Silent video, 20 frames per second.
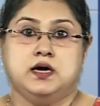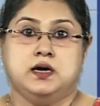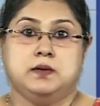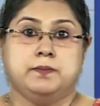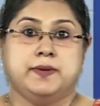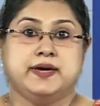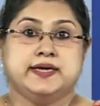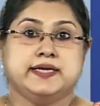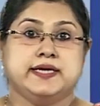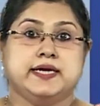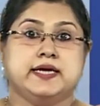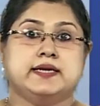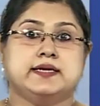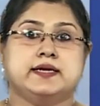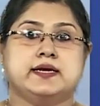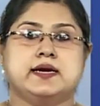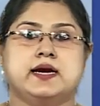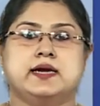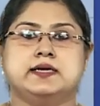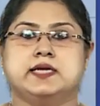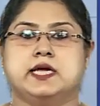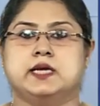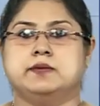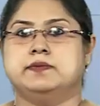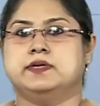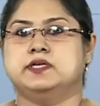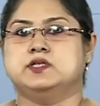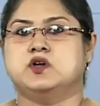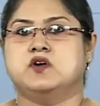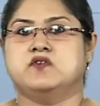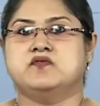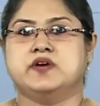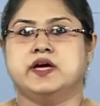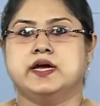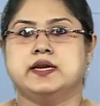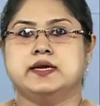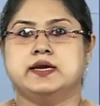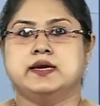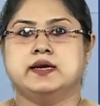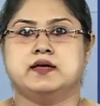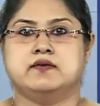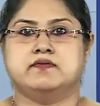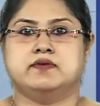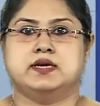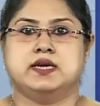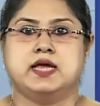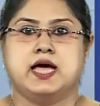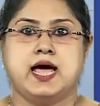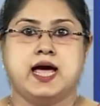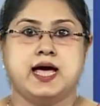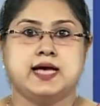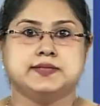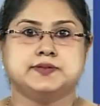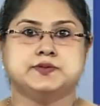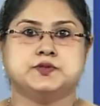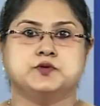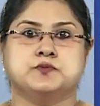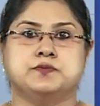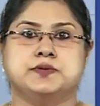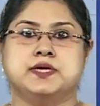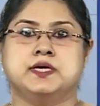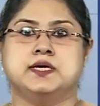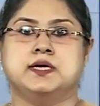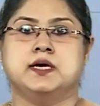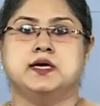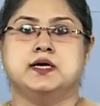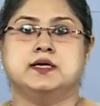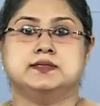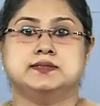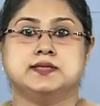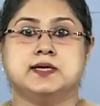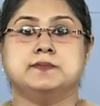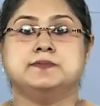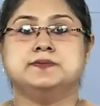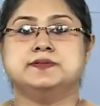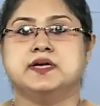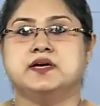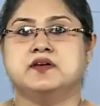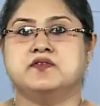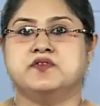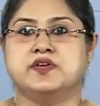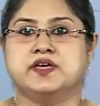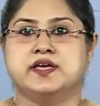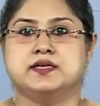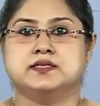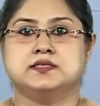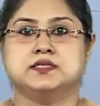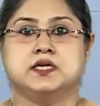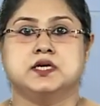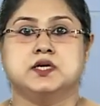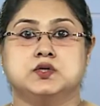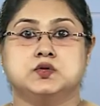Material attainment of any level has to be subservient